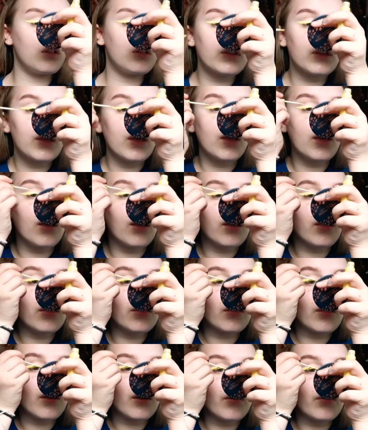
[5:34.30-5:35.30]
Okay,
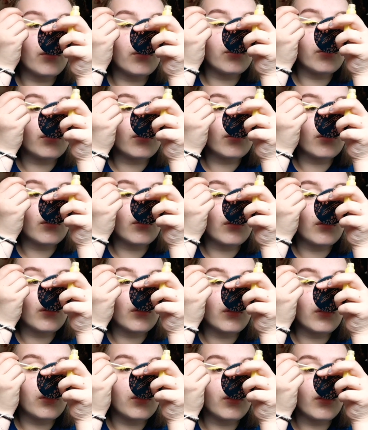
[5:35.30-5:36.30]
there is
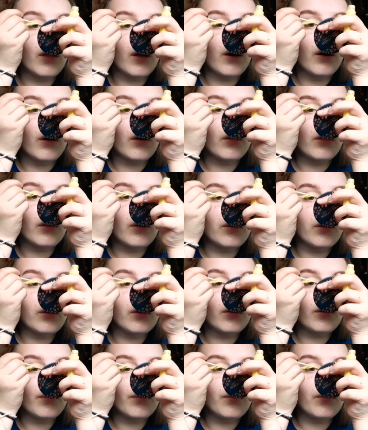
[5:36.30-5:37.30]
that
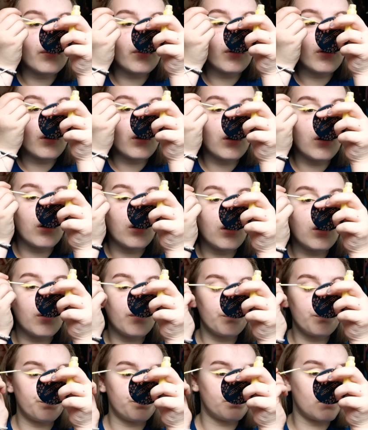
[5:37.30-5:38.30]
eyeliner.
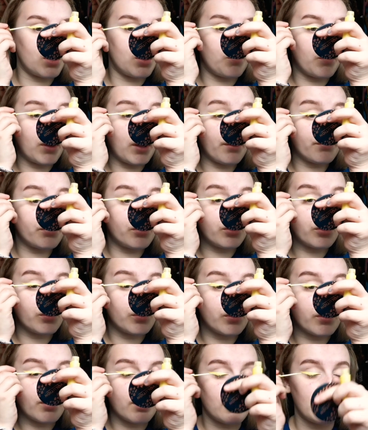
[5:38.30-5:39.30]
I might have to do
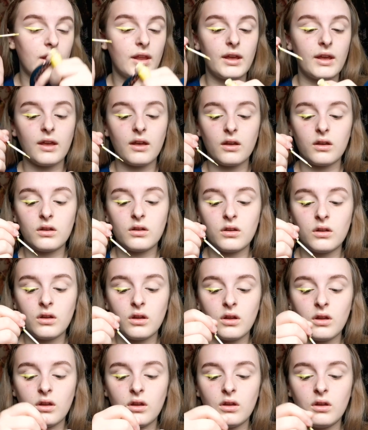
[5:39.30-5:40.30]
another layer.
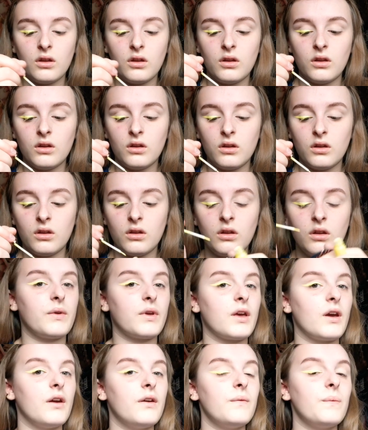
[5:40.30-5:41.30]
There we
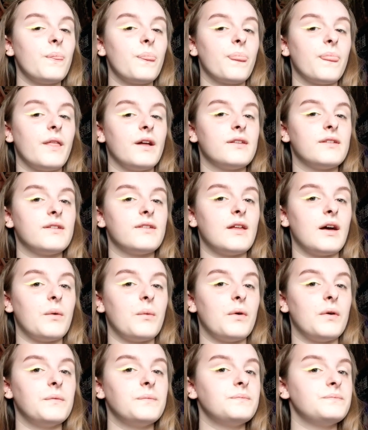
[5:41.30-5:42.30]
go, that's that
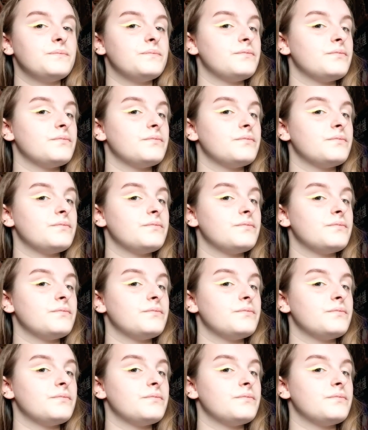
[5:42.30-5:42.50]
one.